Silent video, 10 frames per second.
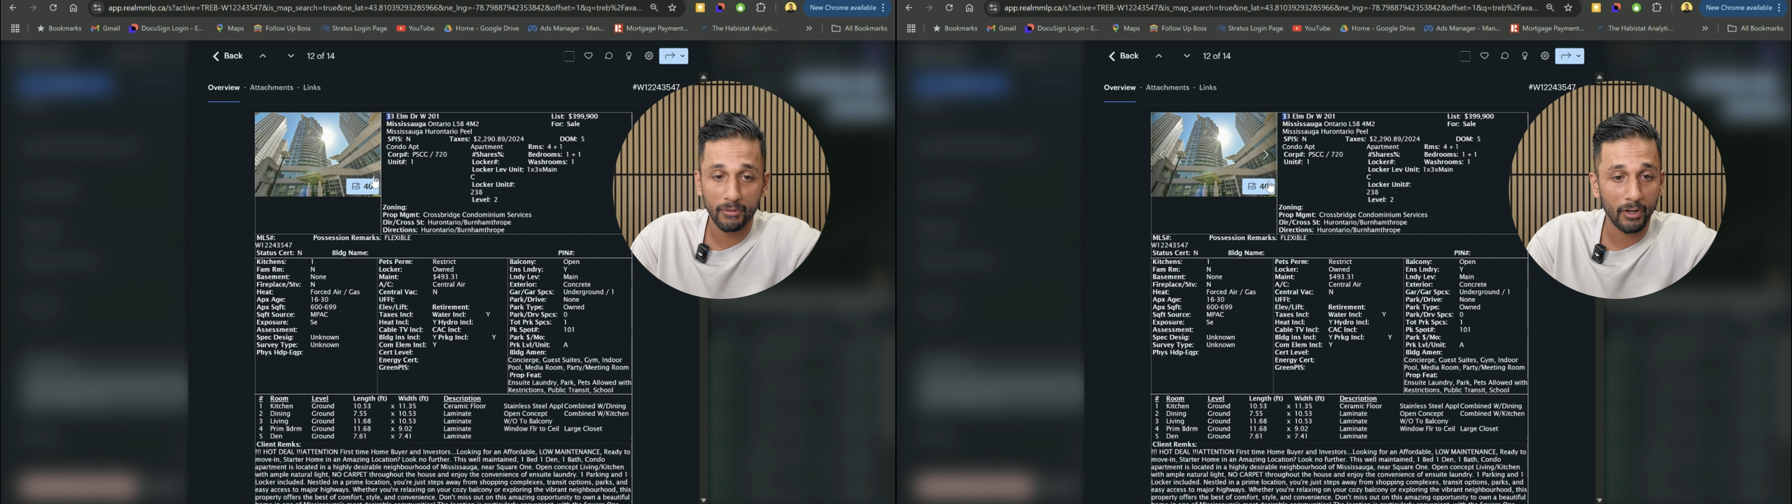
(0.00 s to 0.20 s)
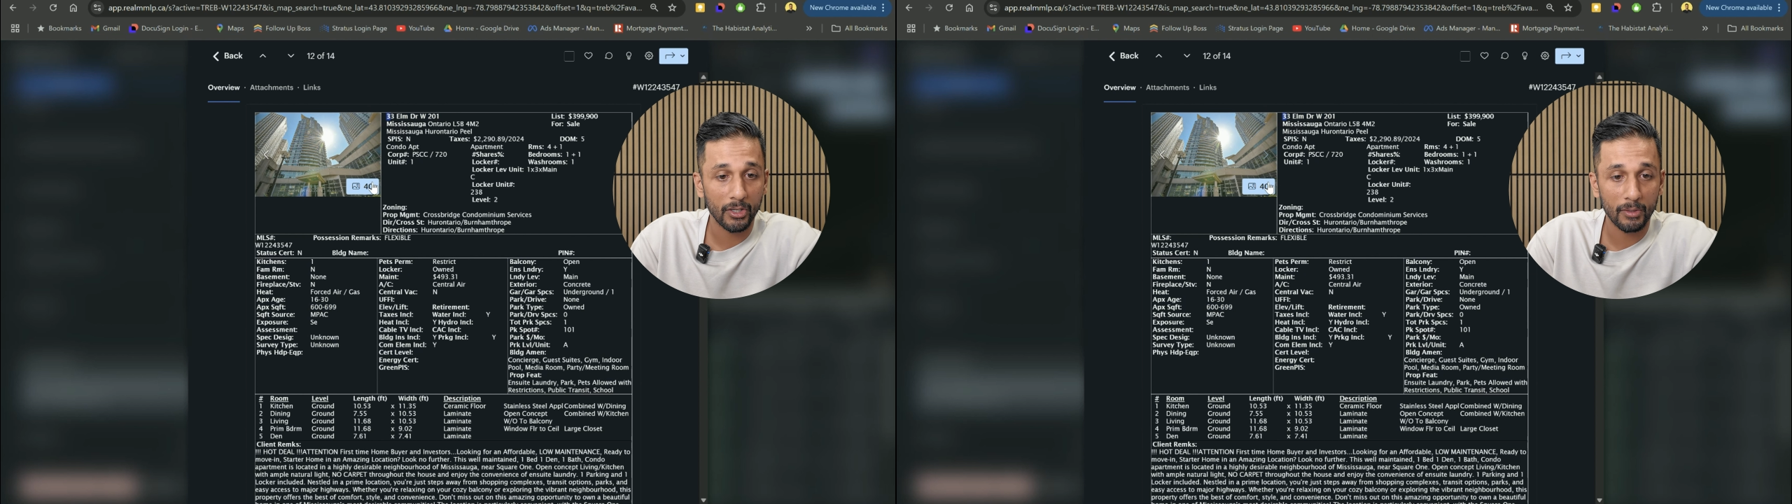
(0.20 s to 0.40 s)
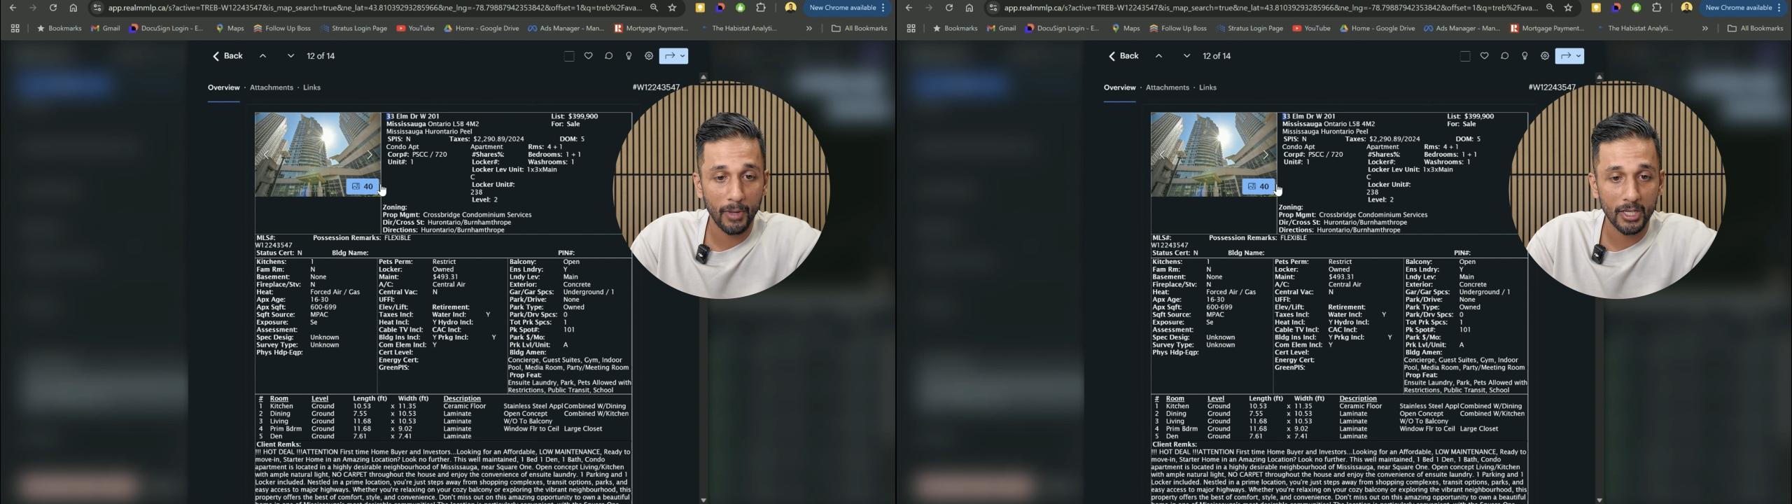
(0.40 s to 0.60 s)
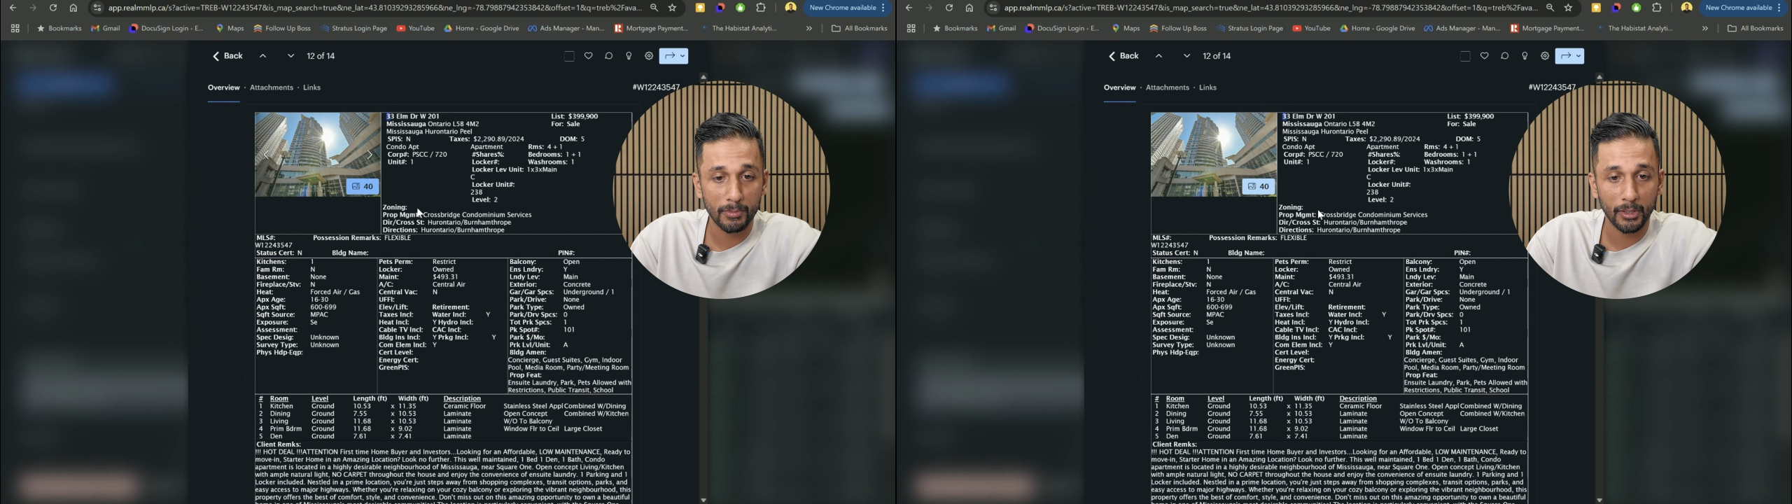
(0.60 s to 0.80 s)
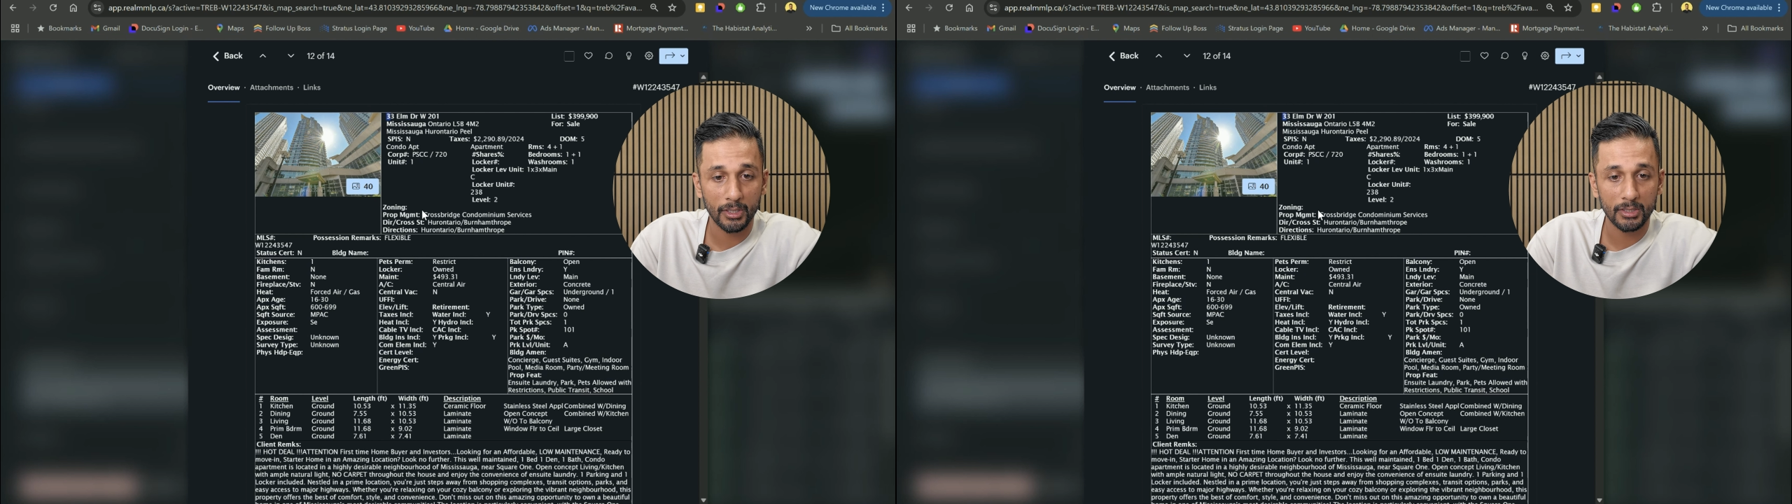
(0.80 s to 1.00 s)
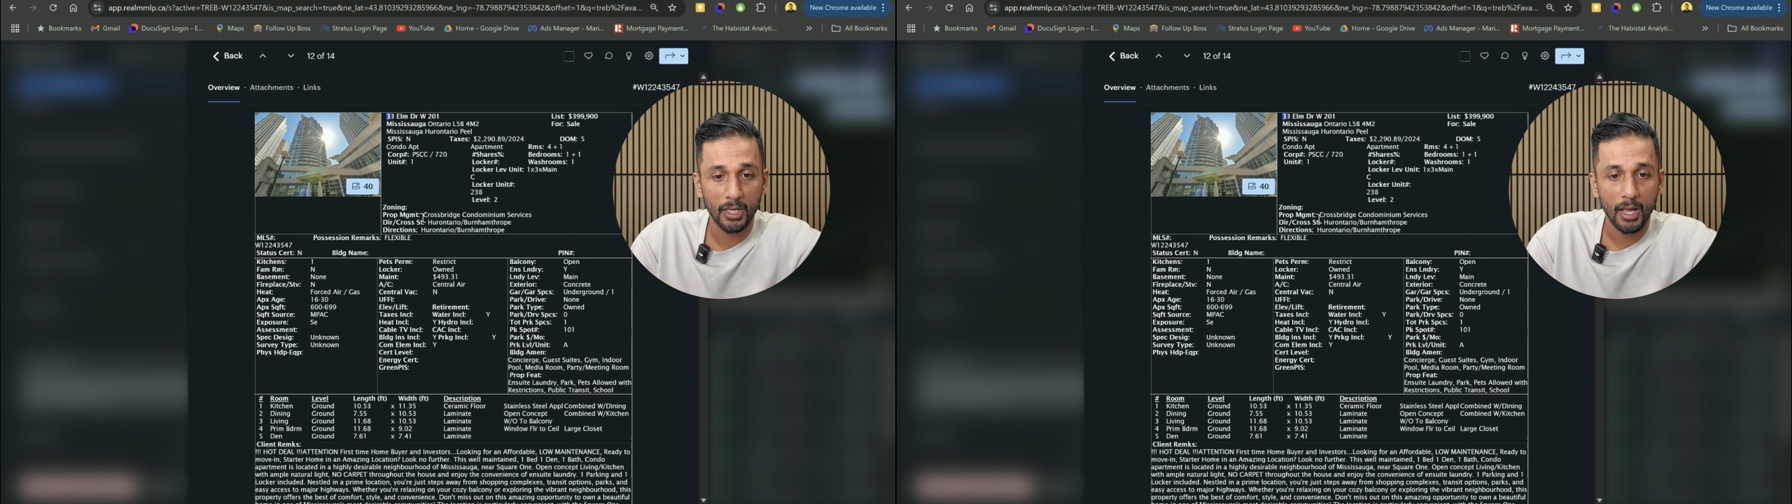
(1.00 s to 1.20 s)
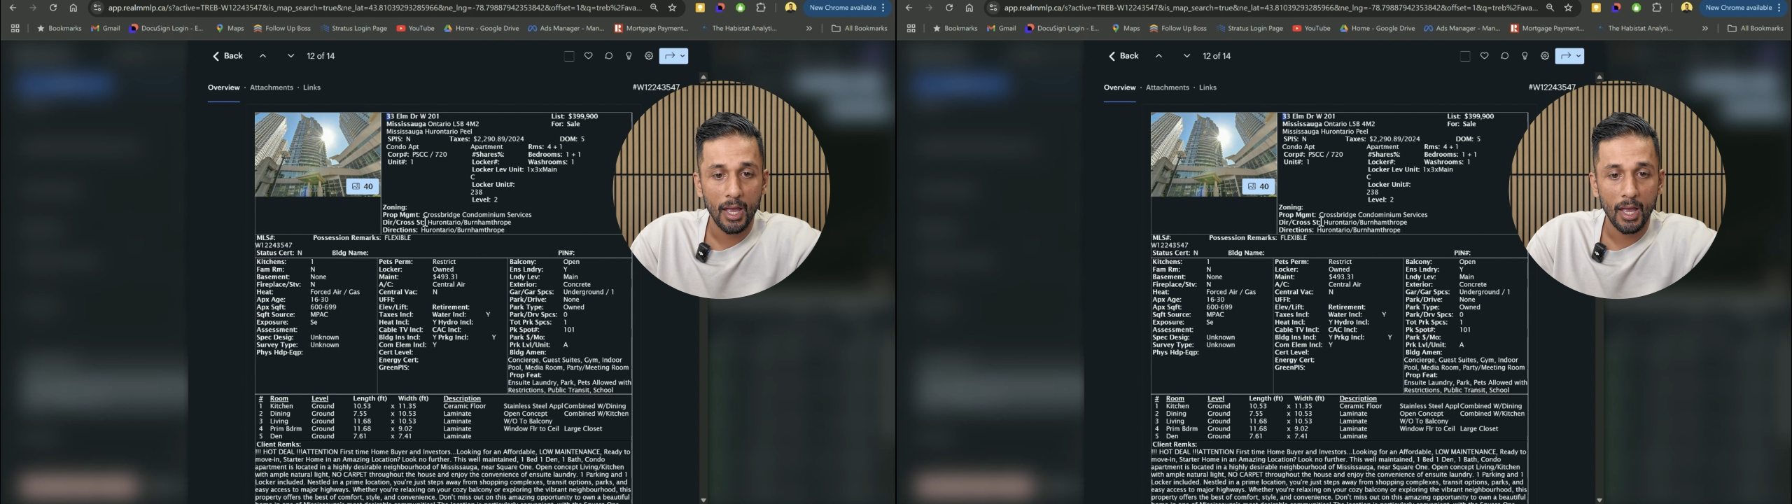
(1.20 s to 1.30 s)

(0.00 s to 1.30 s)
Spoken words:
Very good managed buildings.